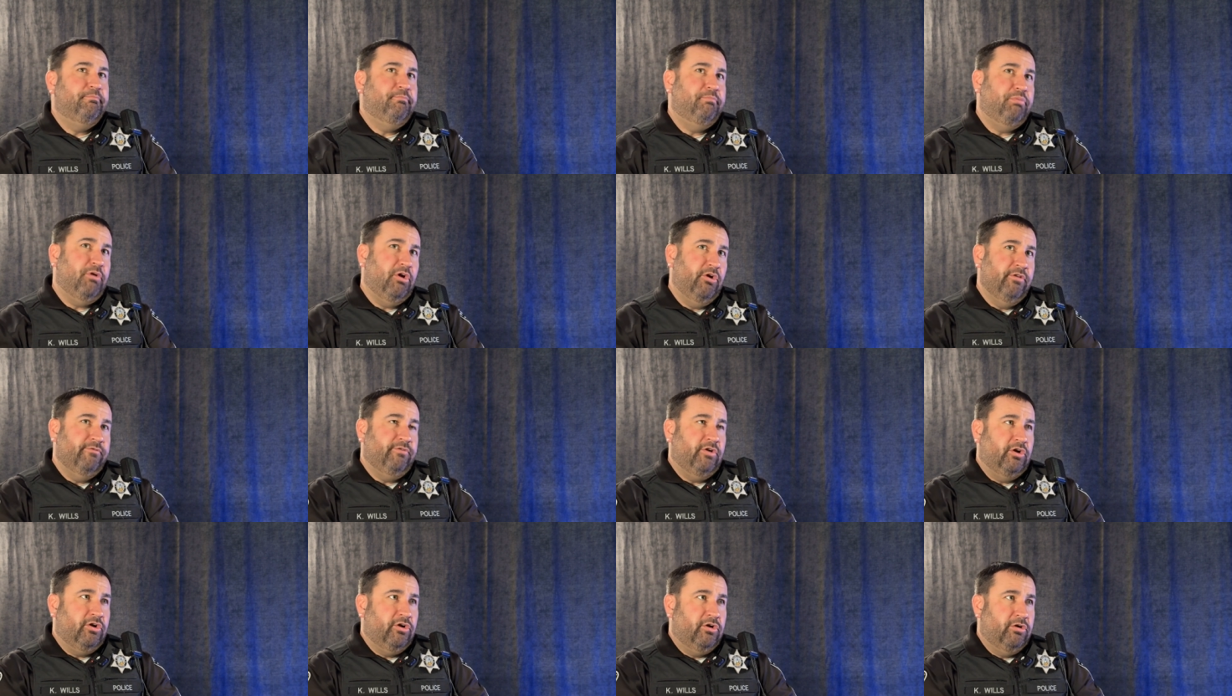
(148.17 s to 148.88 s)
Part
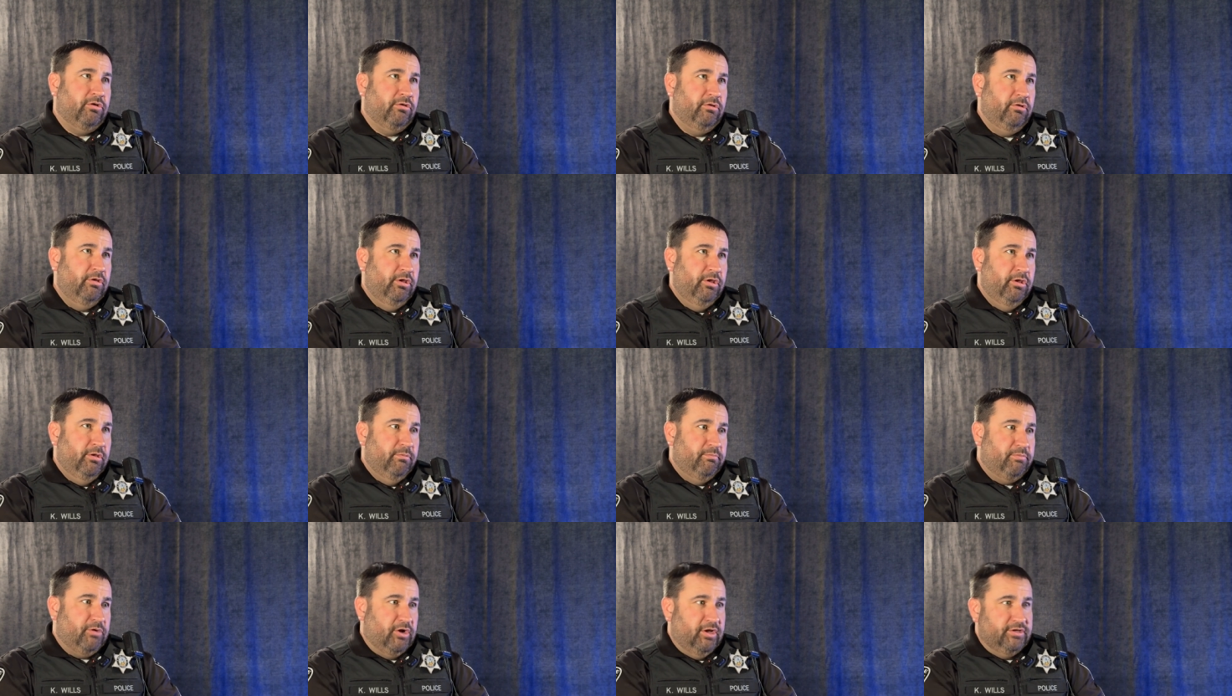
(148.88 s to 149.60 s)
of our
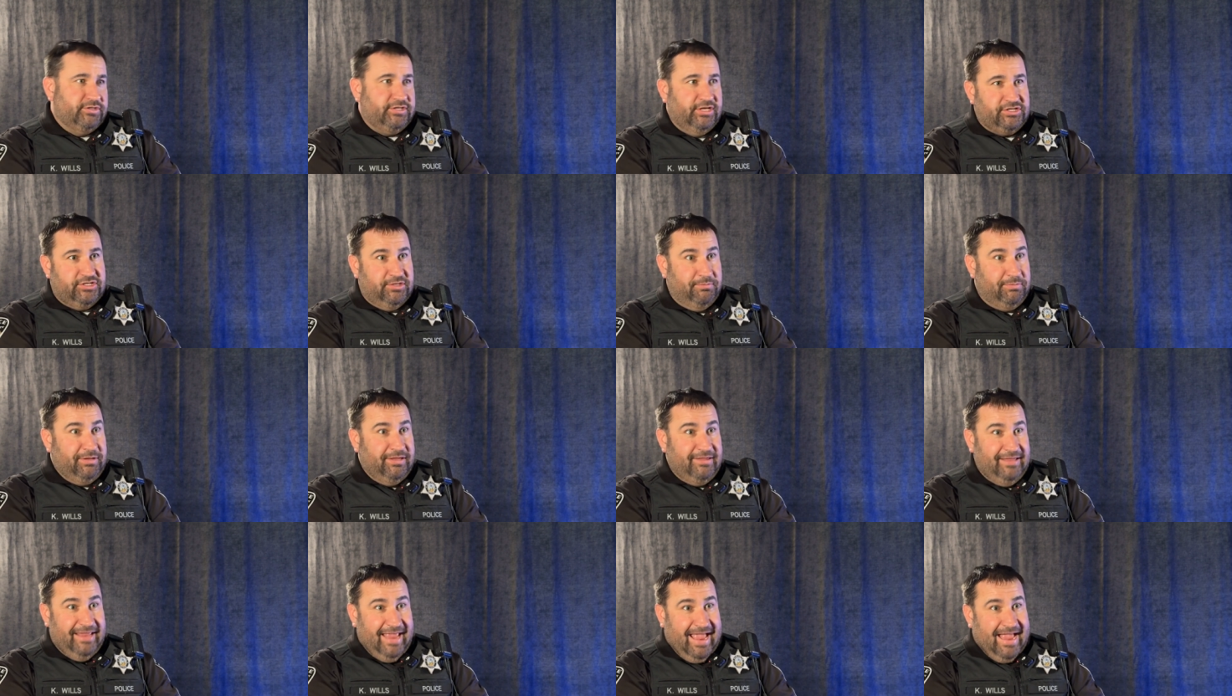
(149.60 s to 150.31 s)
process to
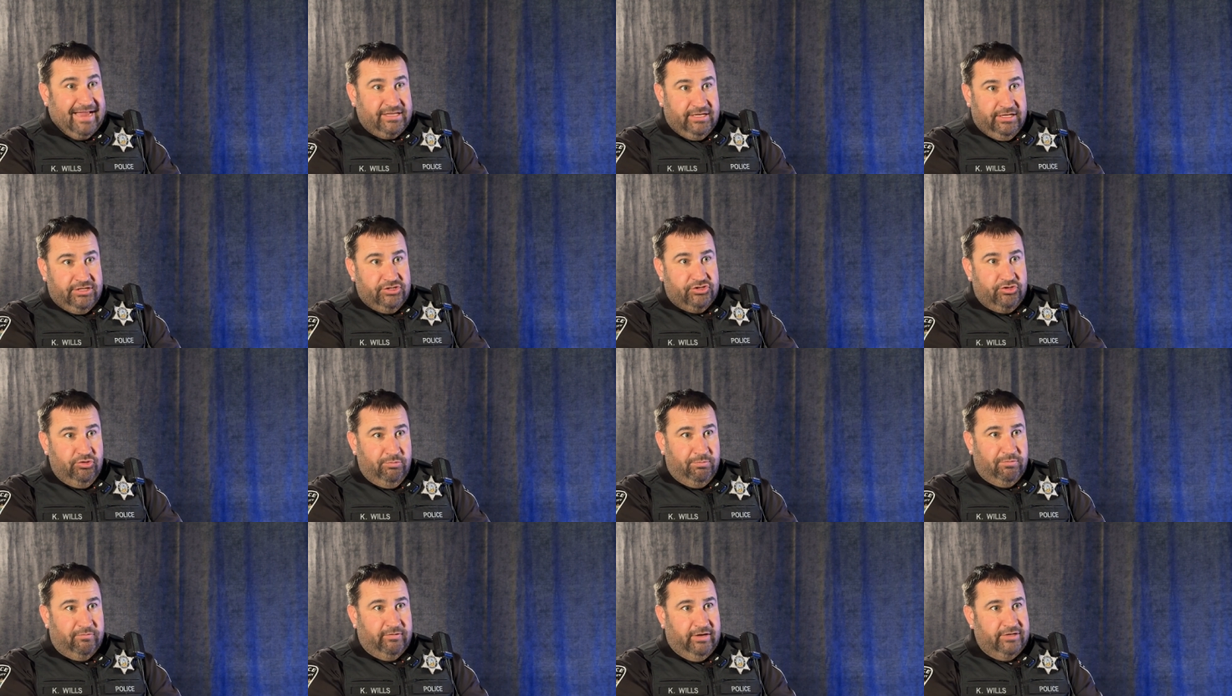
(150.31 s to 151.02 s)
be the acting
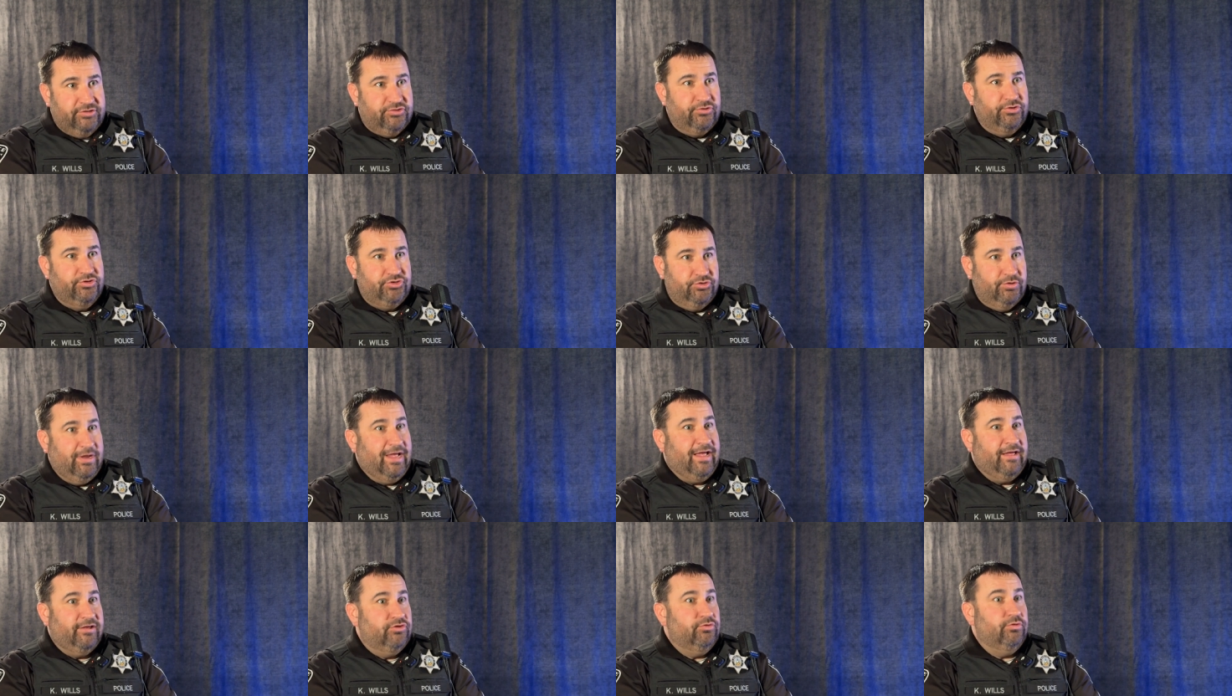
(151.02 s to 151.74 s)
supervisor is you
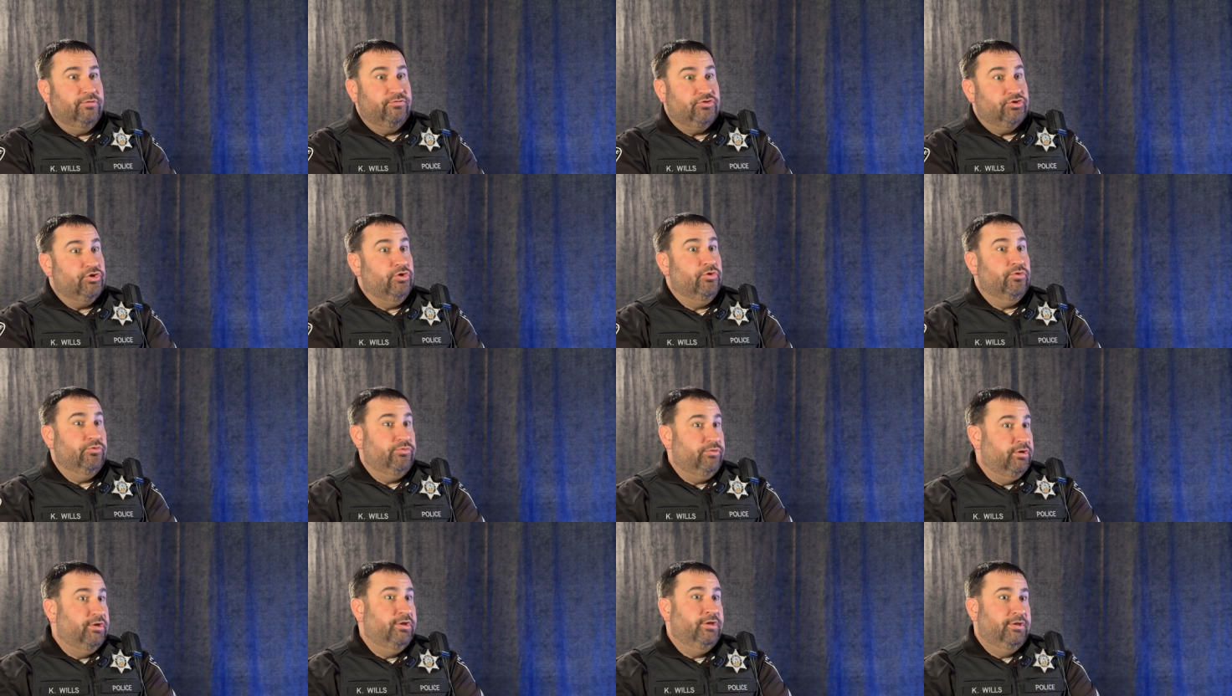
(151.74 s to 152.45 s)
had to have
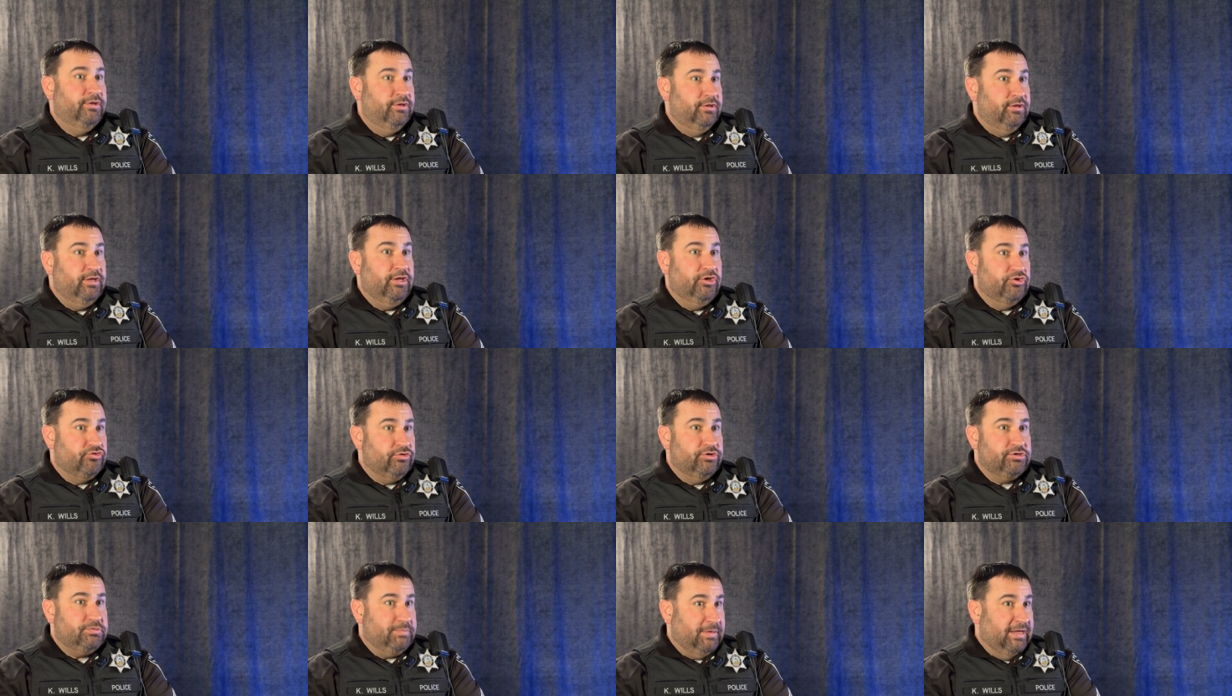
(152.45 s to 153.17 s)
shown
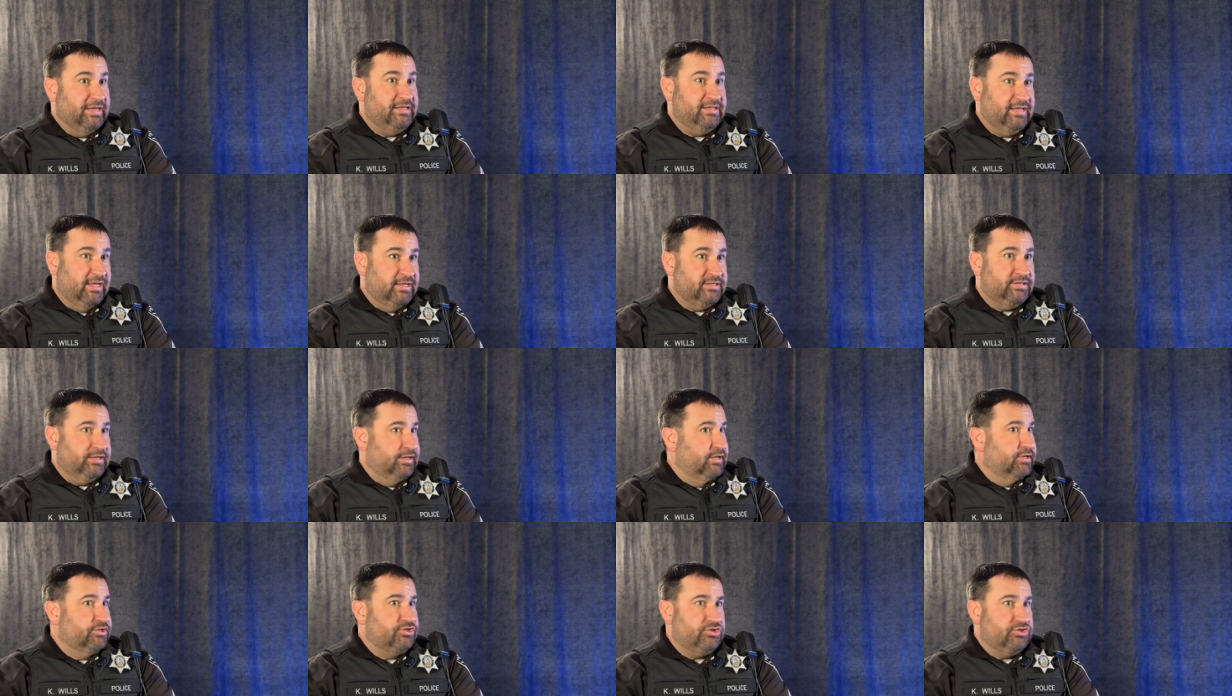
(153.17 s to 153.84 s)
interest by testing.